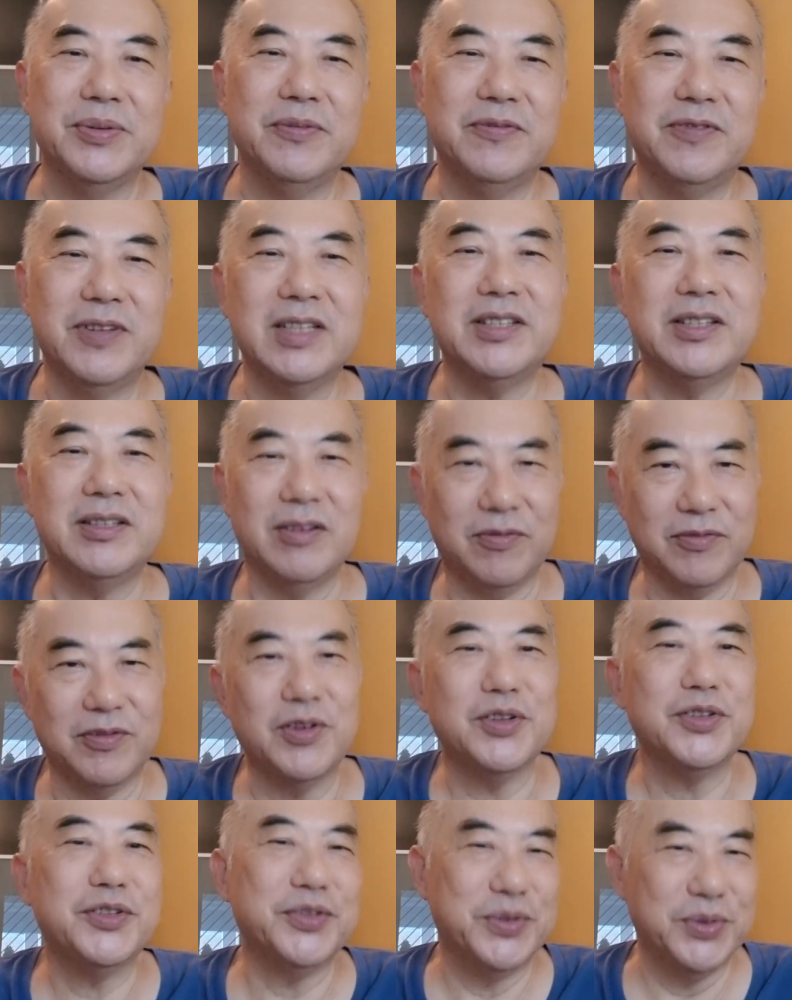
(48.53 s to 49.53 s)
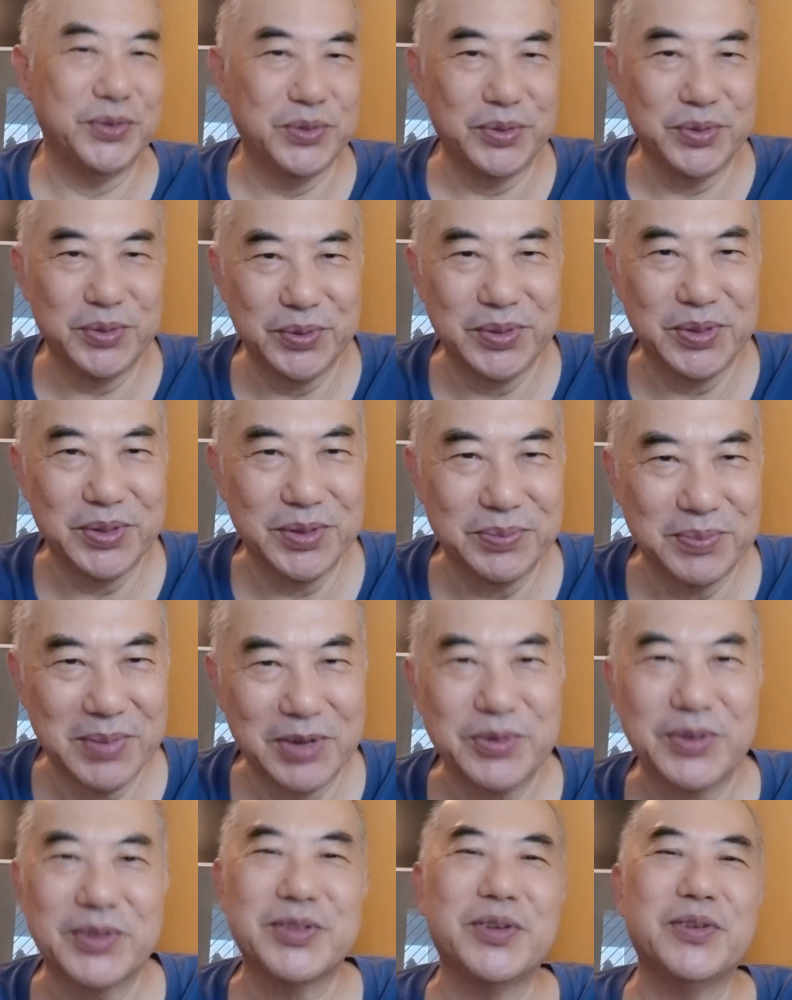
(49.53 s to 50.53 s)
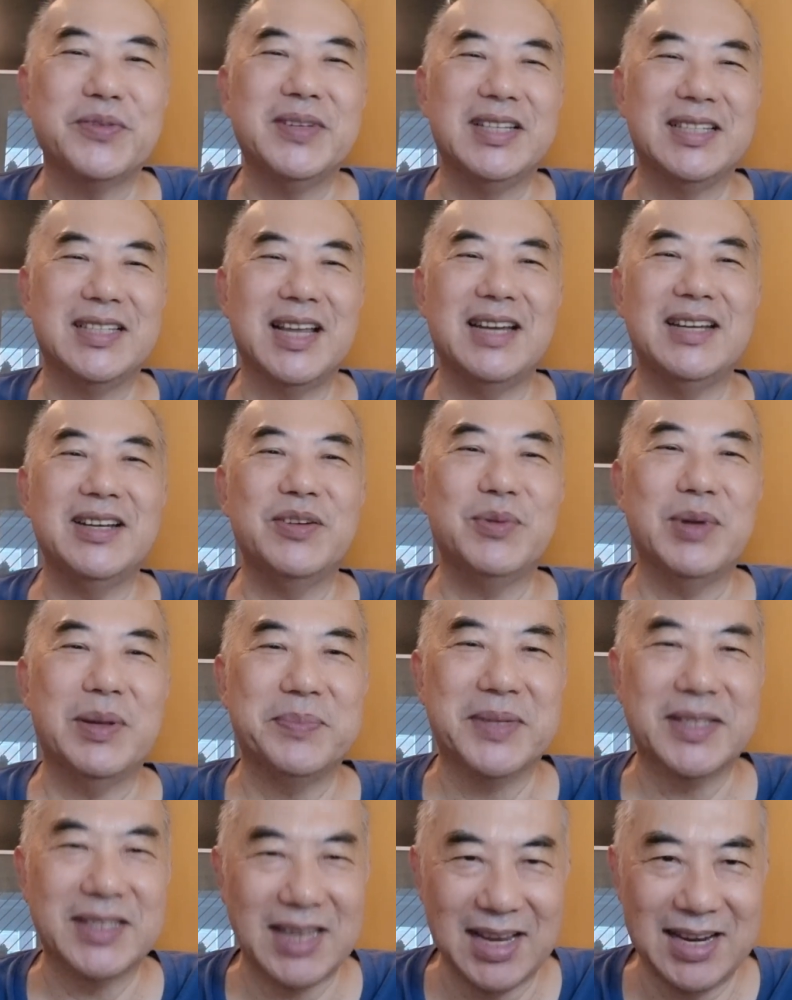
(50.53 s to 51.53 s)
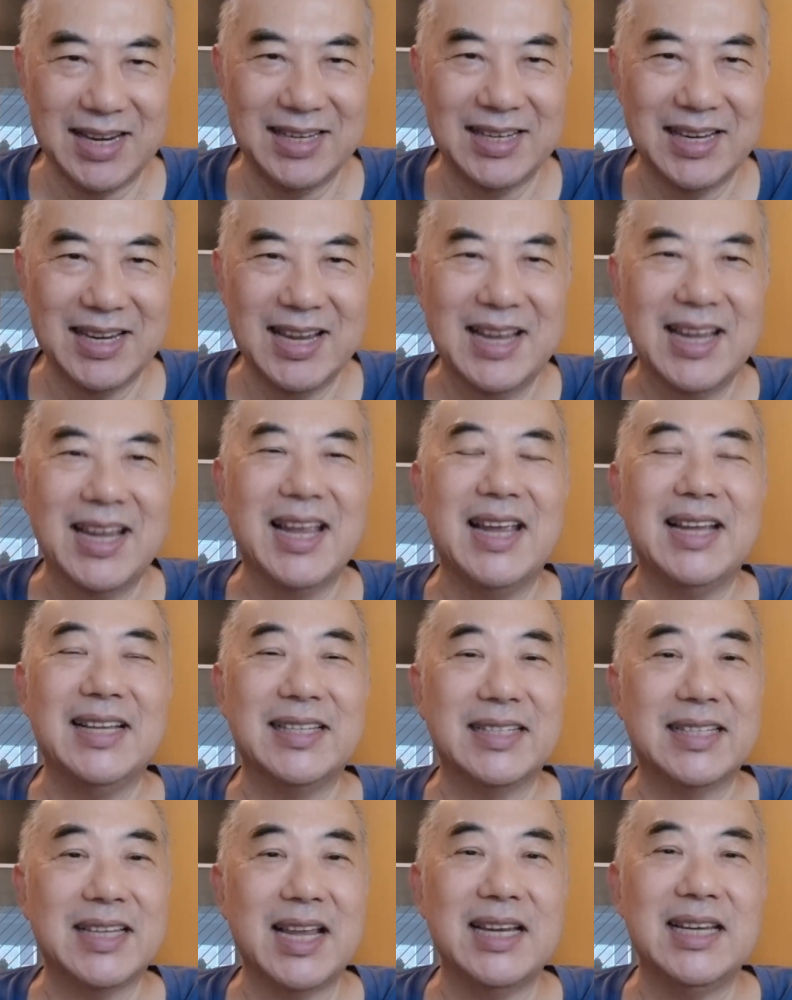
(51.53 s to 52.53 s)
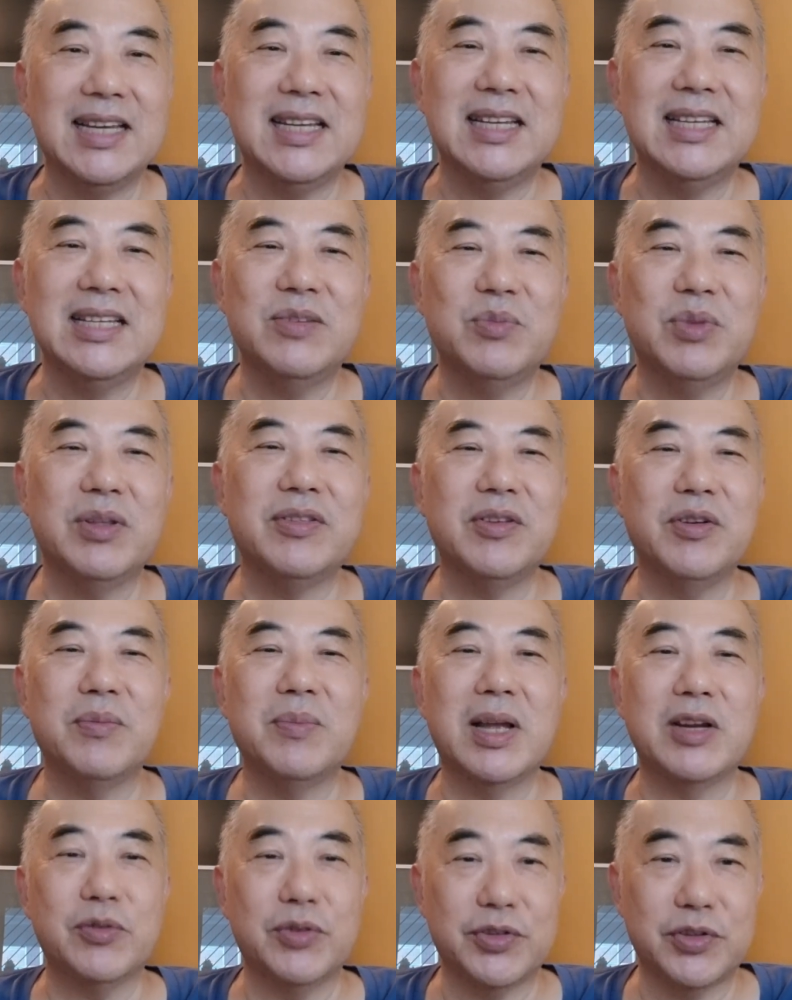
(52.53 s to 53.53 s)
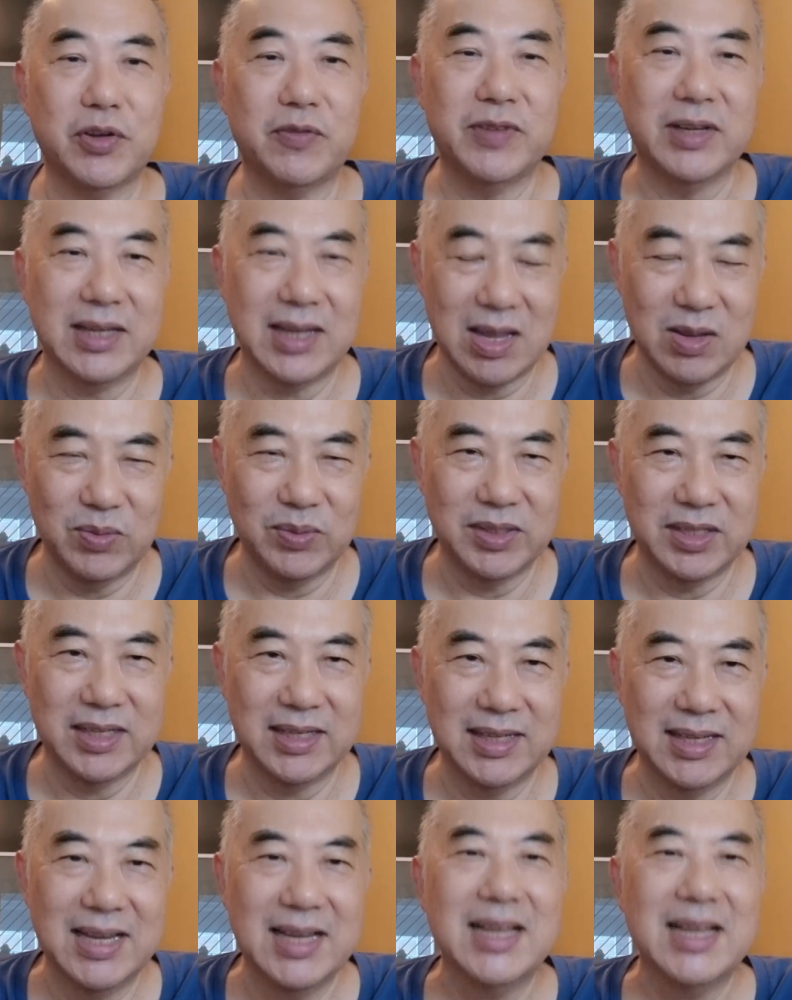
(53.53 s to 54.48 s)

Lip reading: First, of course, to go to the Microsoft Designer website and sign in with your Microsoft account.